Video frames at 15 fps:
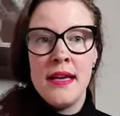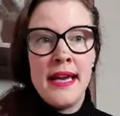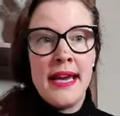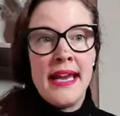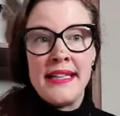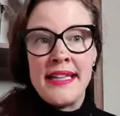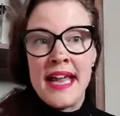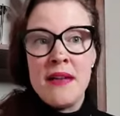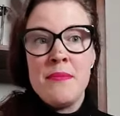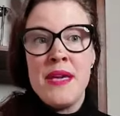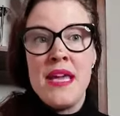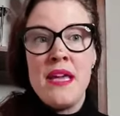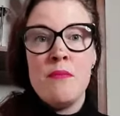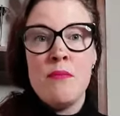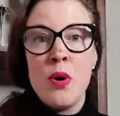it can be
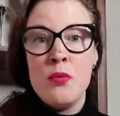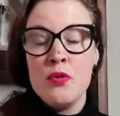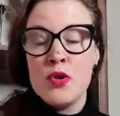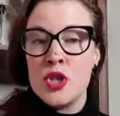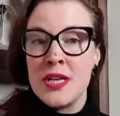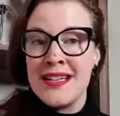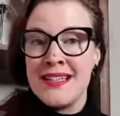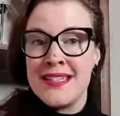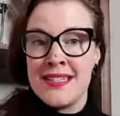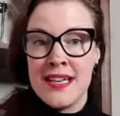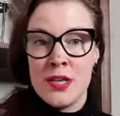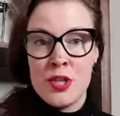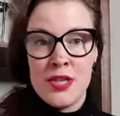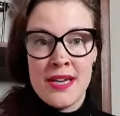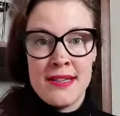emotions
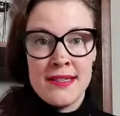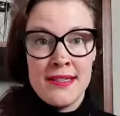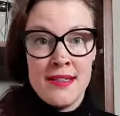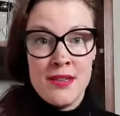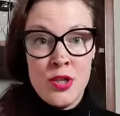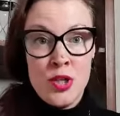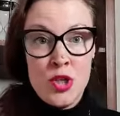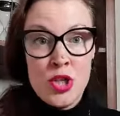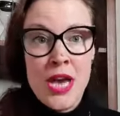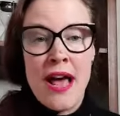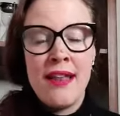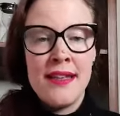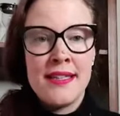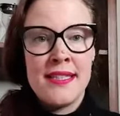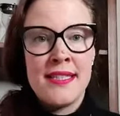such as
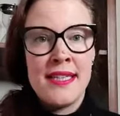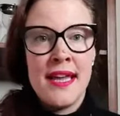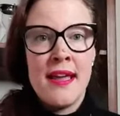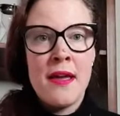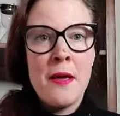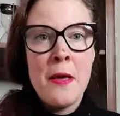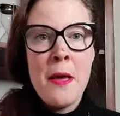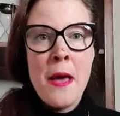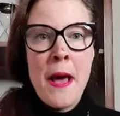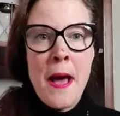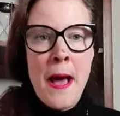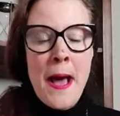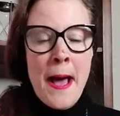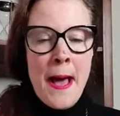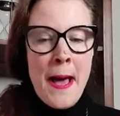jealousy
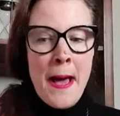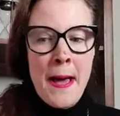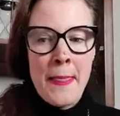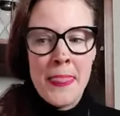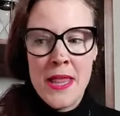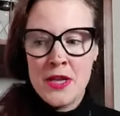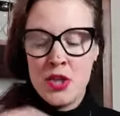uh,